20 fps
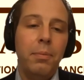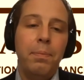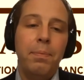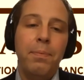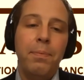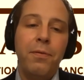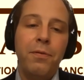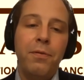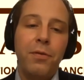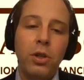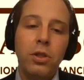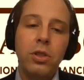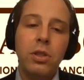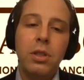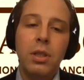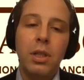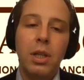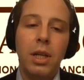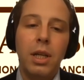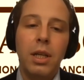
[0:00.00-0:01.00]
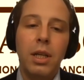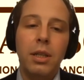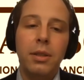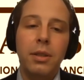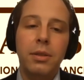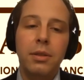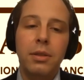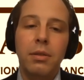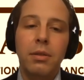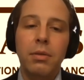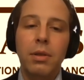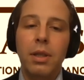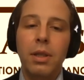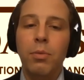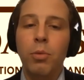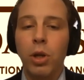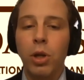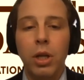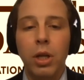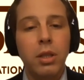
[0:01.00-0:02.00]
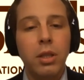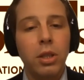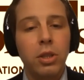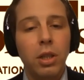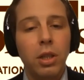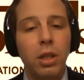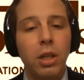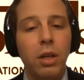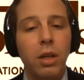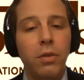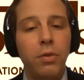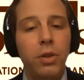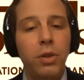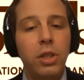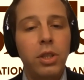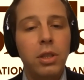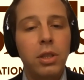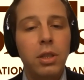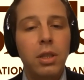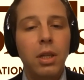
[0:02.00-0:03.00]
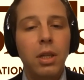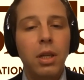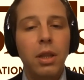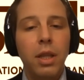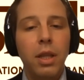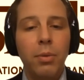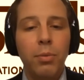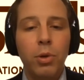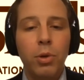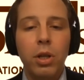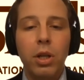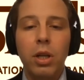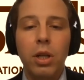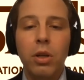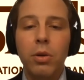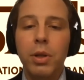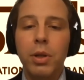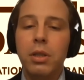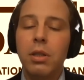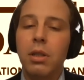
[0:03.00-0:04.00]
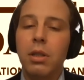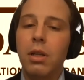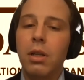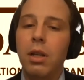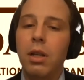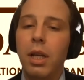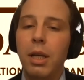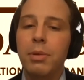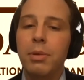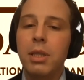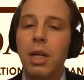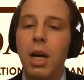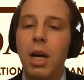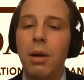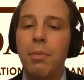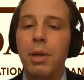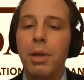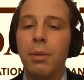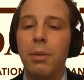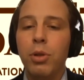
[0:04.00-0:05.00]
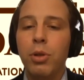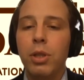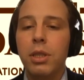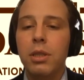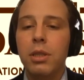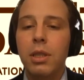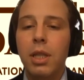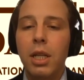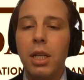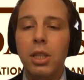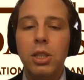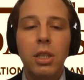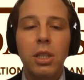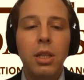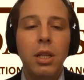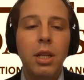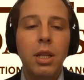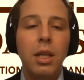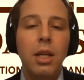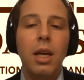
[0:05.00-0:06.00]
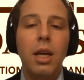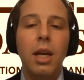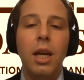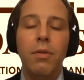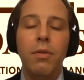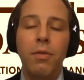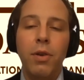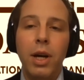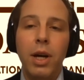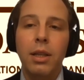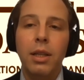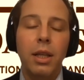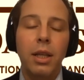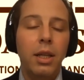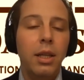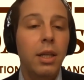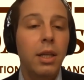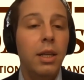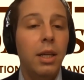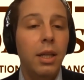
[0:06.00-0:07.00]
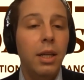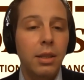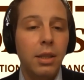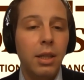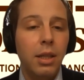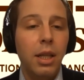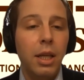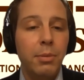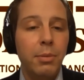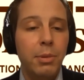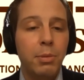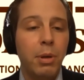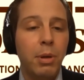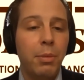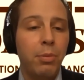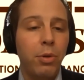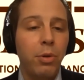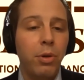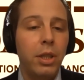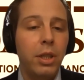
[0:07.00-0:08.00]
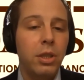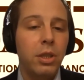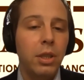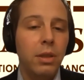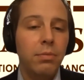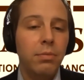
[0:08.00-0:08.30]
First, we're going to touch on coverage. Then we're going to go into the claims timing and presentation, and finally into claims preparation.